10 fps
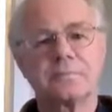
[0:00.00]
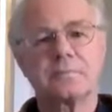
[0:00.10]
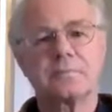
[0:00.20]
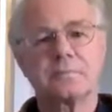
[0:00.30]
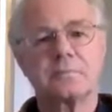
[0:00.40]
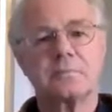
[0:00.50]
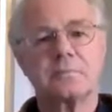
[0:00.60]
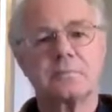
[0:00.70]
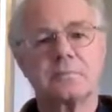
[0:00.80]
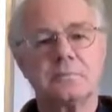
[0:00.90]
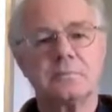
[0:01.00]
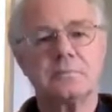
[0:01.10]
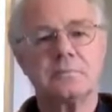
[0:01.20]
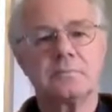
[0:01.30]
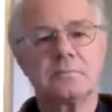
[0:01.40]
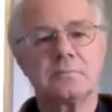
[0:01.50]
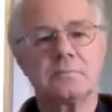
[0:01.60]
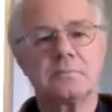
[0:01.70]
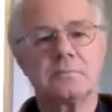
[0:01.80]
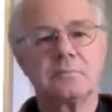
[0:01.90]

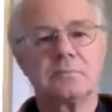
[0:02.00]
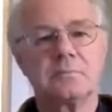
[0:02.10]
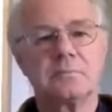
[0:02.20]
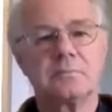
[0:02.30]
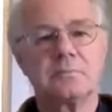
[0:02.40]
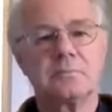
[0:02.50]
No words are spoken by the person on screen.